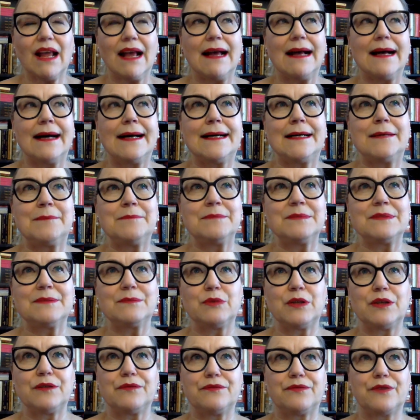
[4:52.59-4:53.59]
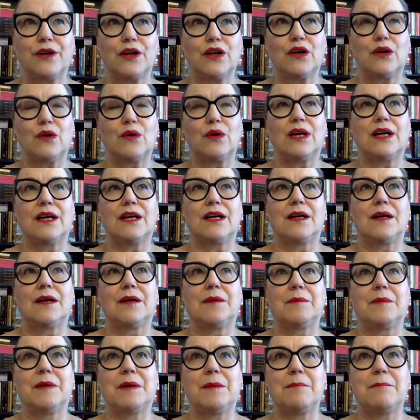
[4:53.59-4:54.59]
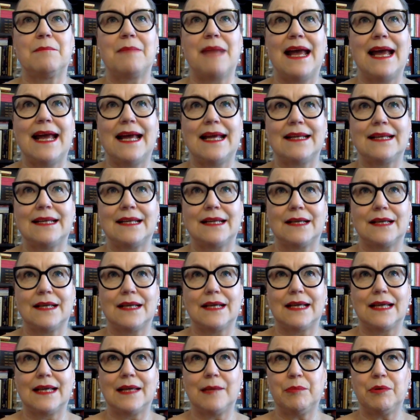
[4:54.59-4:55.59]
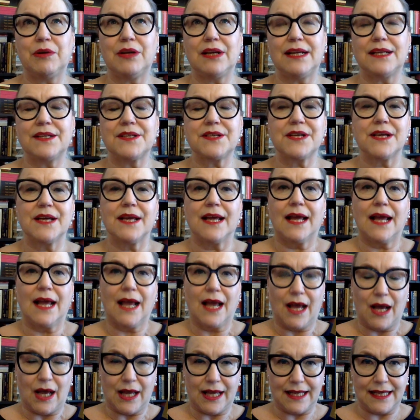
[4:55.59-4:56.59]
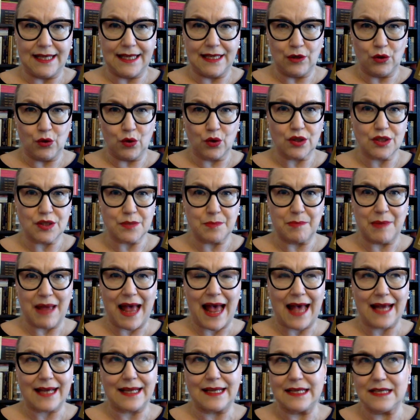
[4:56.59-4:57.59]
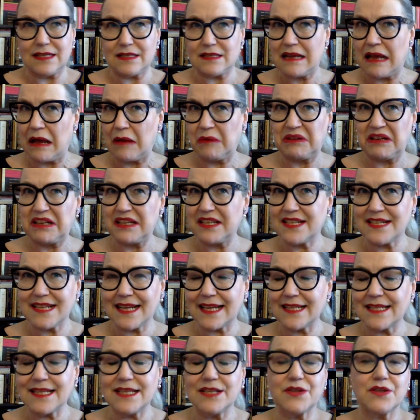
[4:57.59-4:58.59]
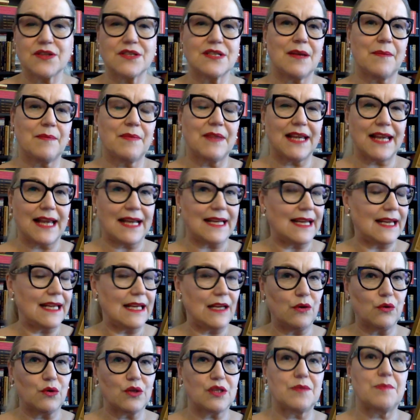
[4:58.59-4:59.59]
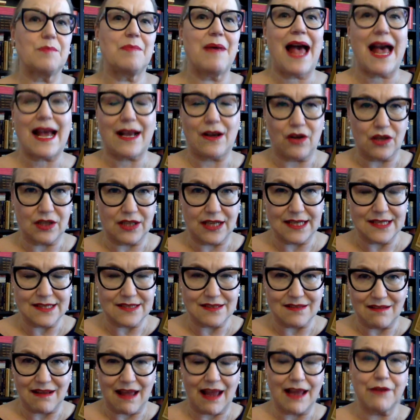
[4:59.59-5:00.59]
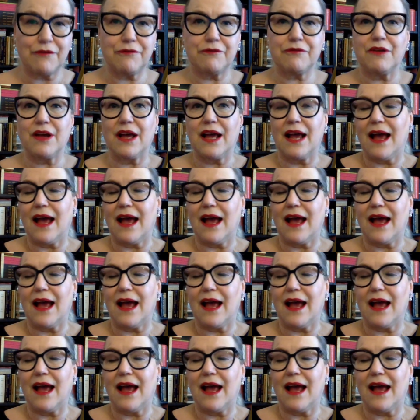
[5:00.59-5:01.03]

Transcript: Um, we follow um, a man, a Hippolyte, he looks back, he's now in his 60s or something, and he looks back on his life